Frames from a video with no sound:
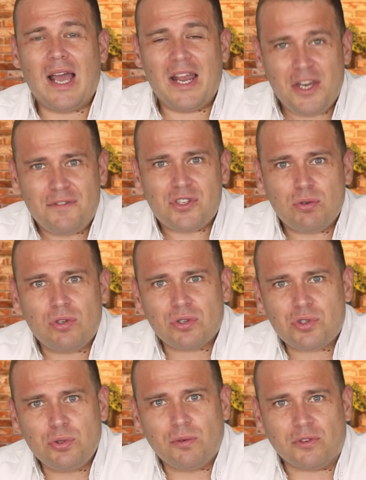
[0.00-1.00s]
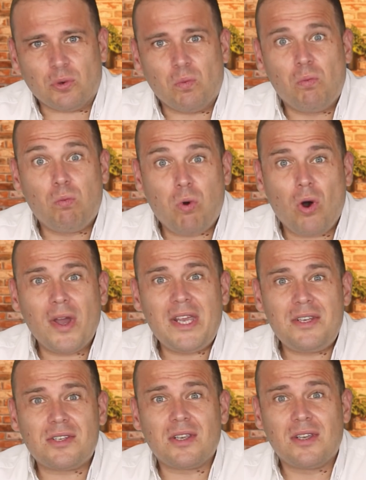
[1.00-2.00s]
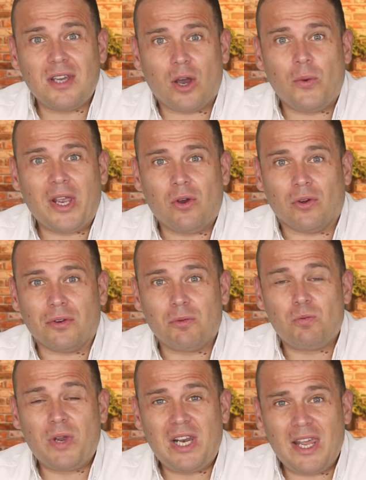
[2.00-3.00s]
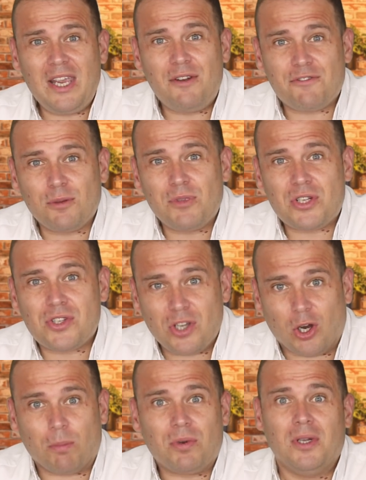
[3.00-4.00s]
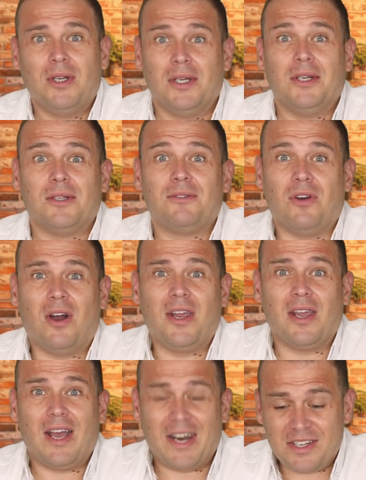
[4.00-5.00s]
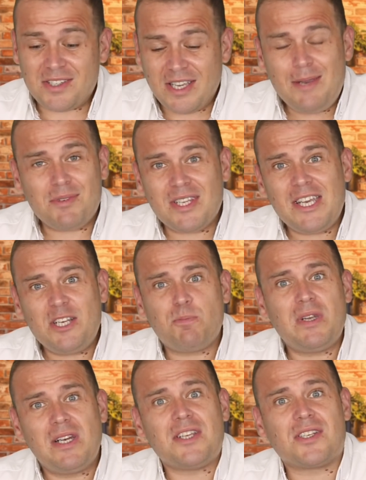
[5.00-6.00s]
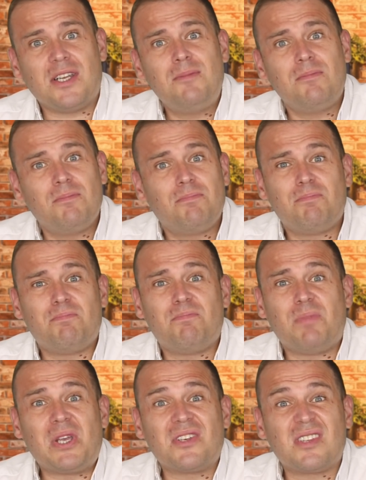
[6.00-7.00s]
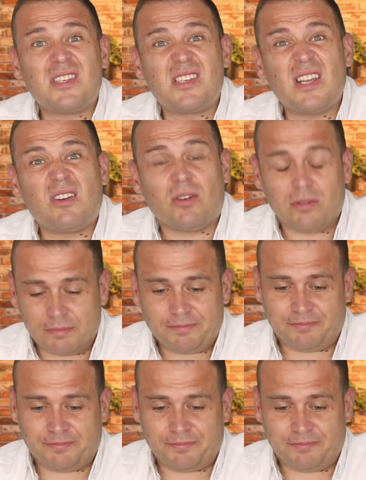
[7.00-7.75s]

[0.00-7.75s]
and you've still got a shortfall. What is going on? We lead from the top, right? And it seems that he's been listening because of this headline.